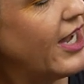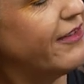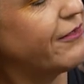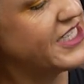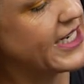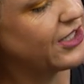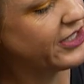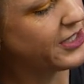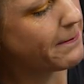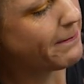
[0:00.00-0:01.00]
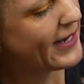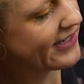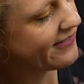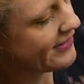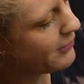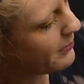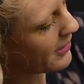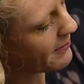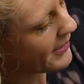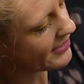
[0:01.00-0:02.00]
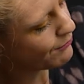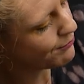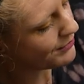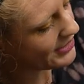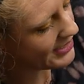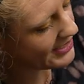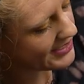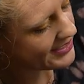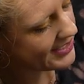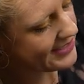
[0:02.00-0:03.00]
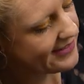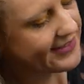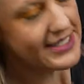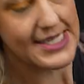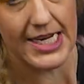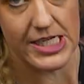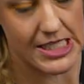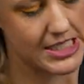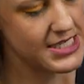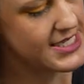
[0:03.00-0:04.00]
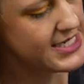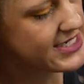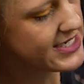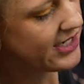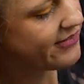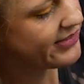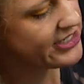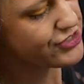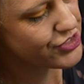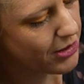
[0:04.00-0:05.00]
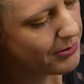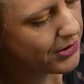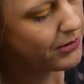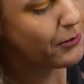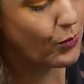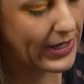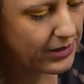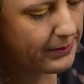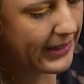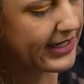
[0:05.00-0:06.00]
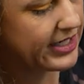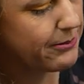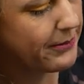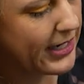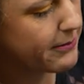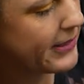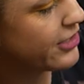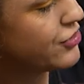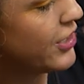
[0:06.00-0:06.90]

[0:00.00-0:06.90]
If we take a look at the back of this backpack, really nice attention to detail, very durable, well padded backpack